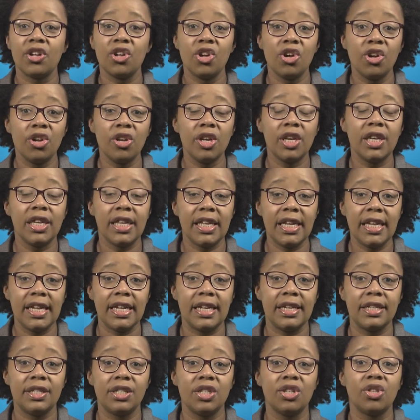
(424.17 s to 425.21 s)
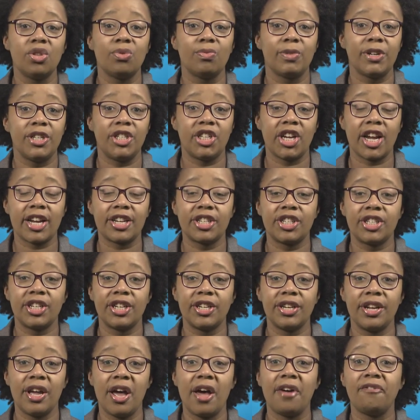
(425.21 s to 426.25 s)
could lead to the
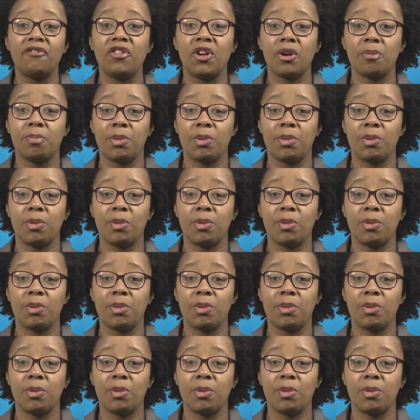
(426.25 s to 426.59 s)
rejection of your